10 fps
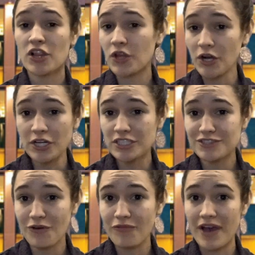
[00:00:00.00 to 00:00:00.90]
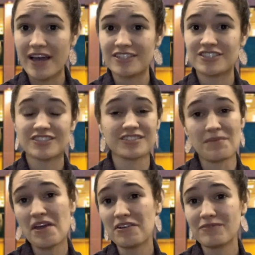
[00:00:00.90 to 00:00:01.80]
Learn your solfege,
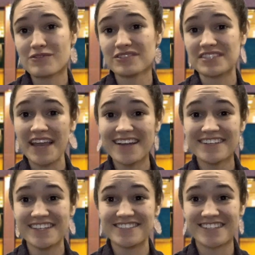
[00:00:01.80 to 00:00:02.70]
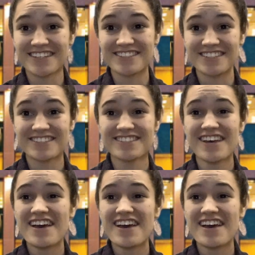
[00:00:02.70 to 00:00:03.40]
some intervals, and key signatures.